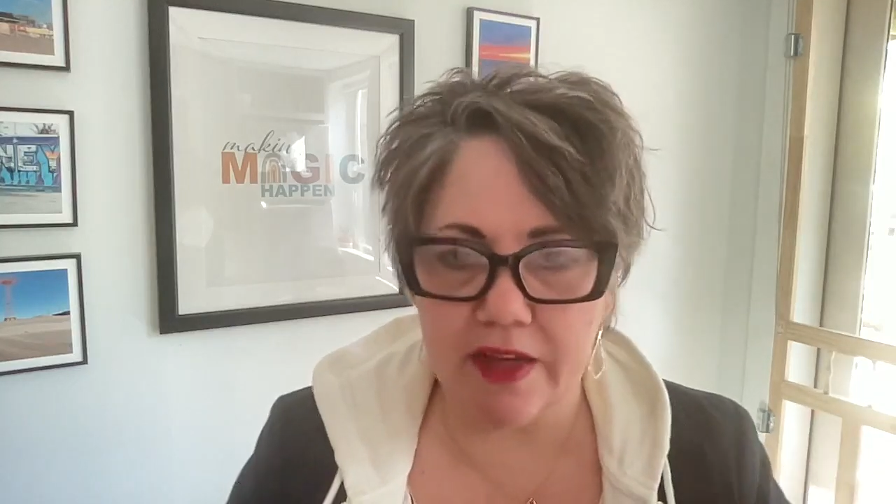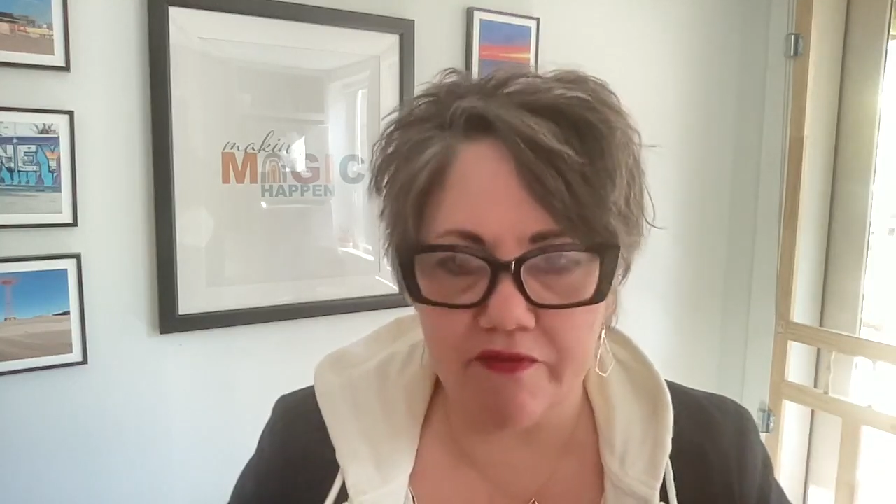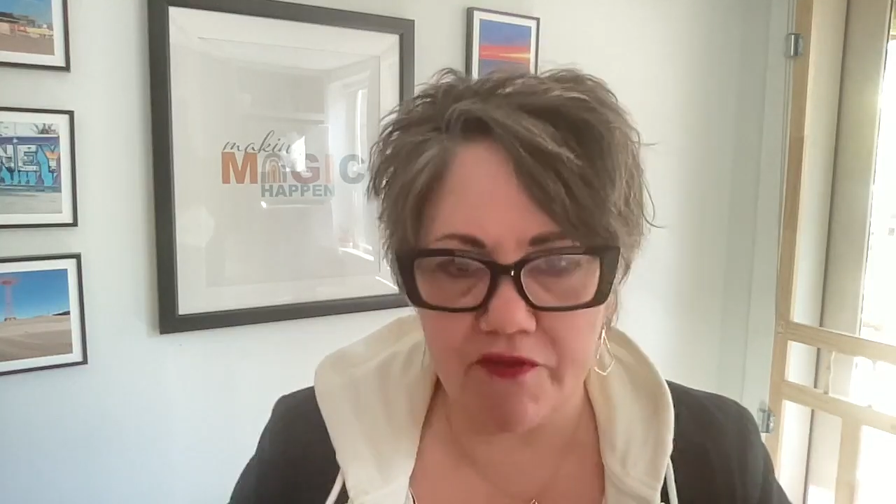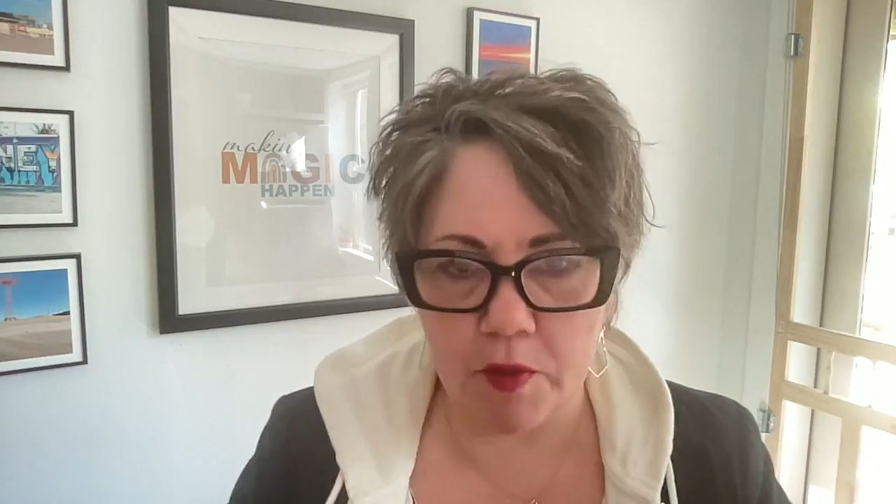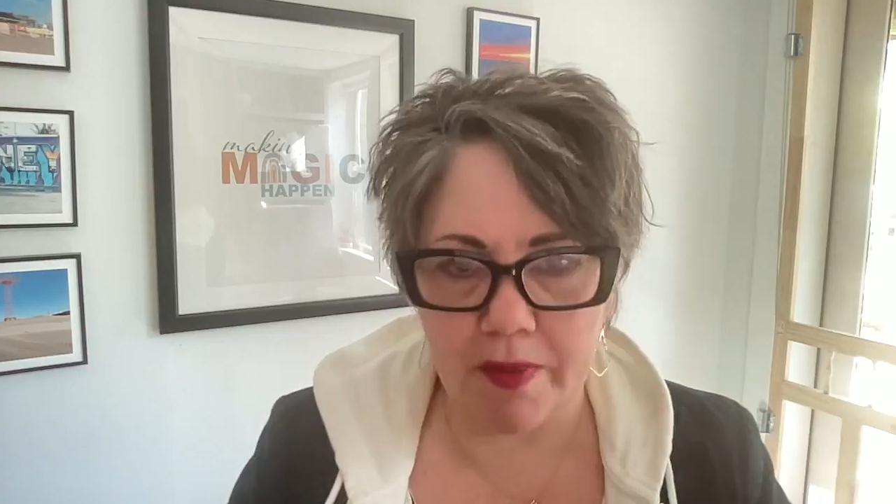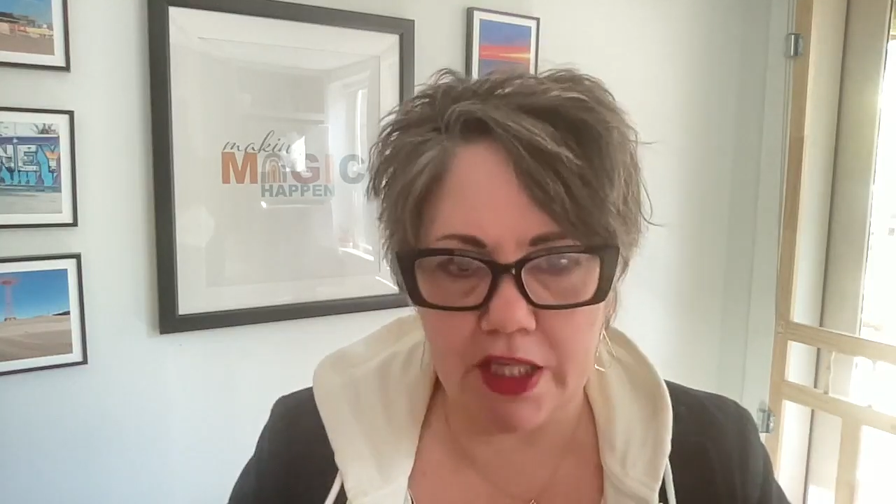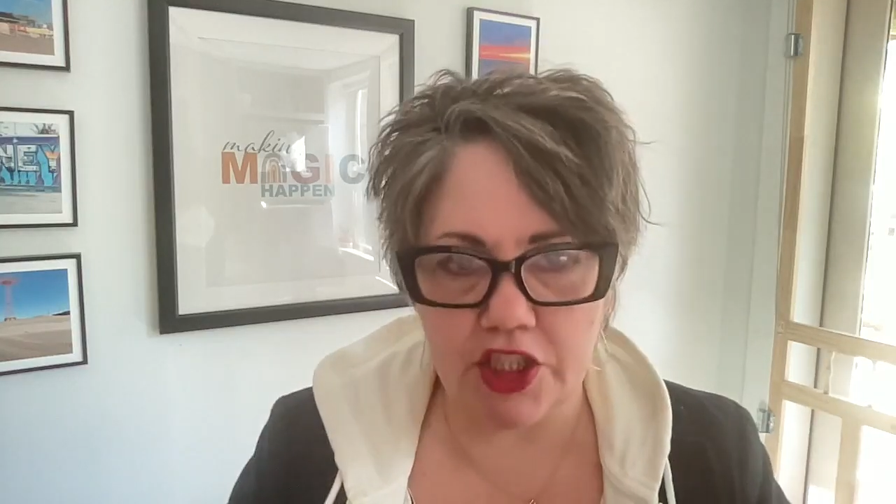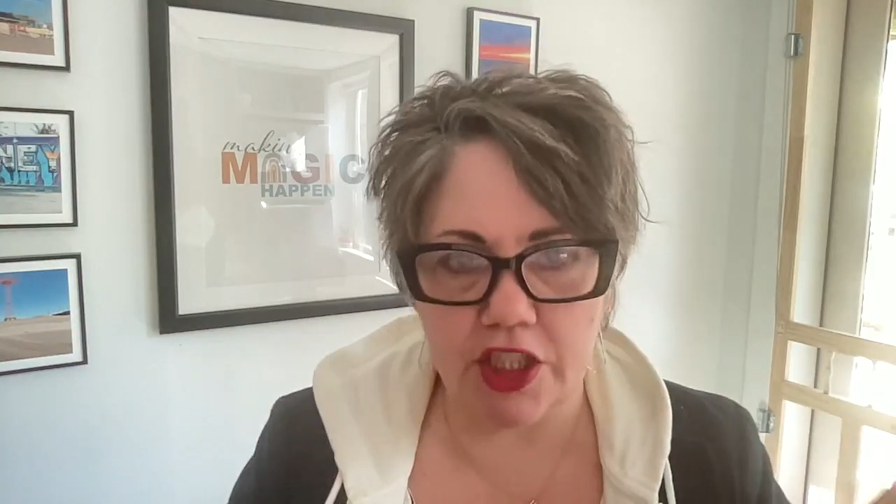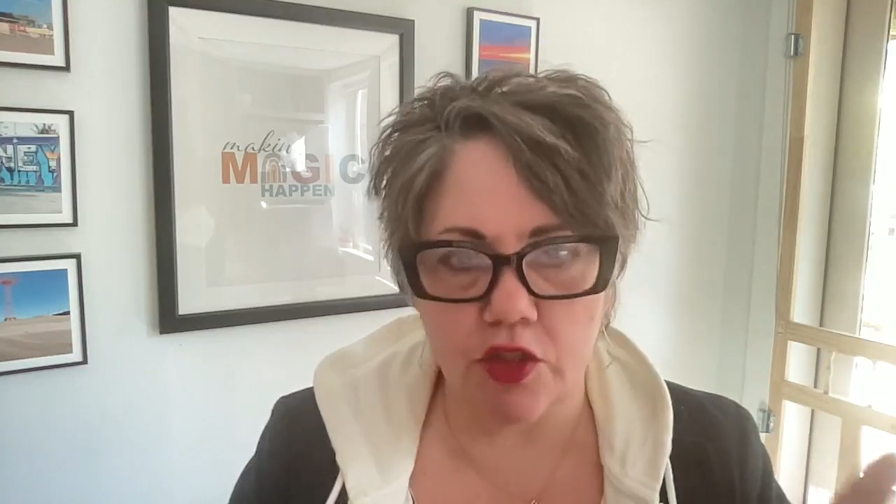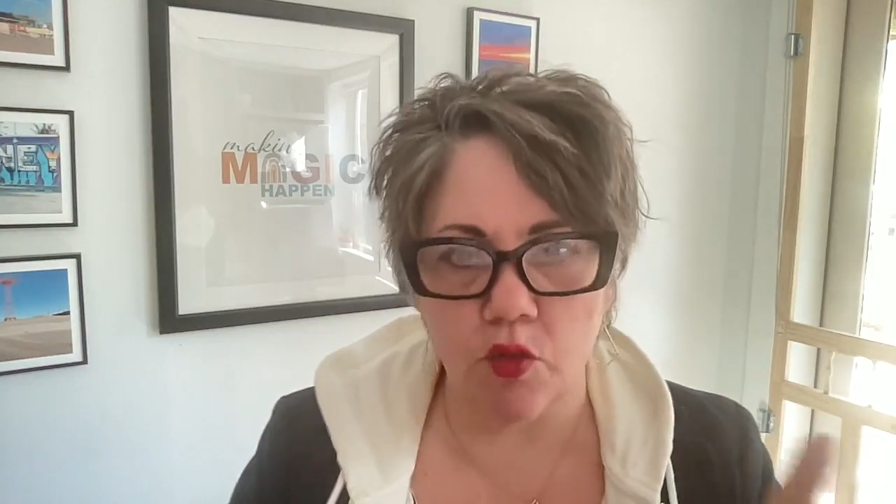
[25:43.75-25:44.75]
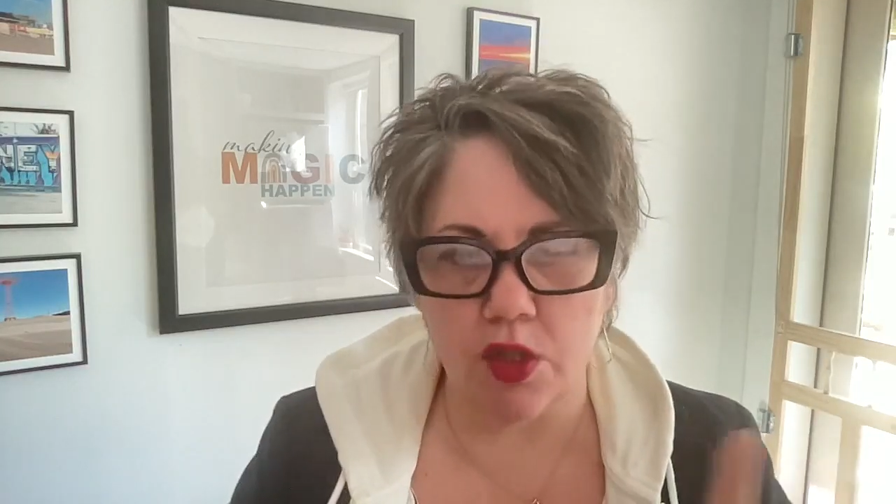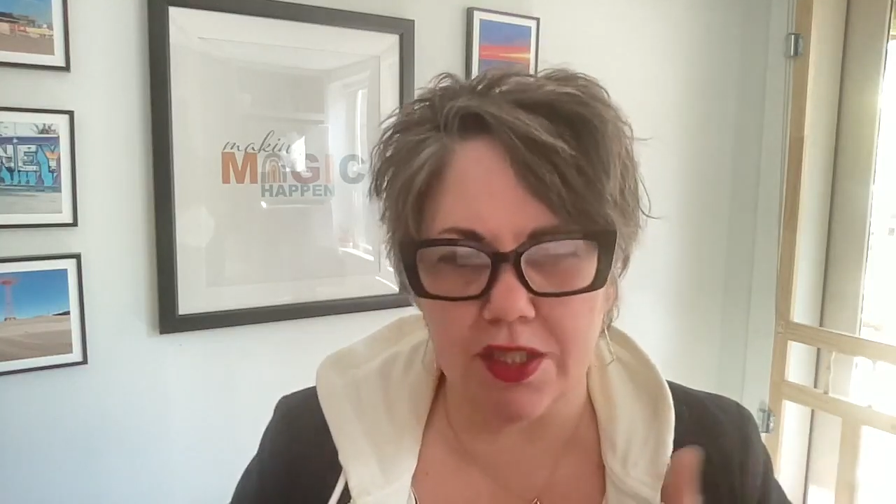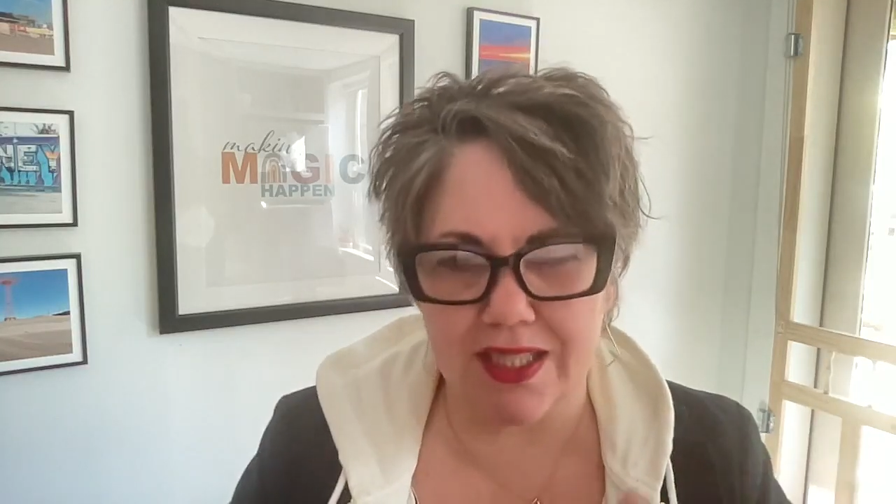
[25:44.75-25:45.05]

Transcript: information or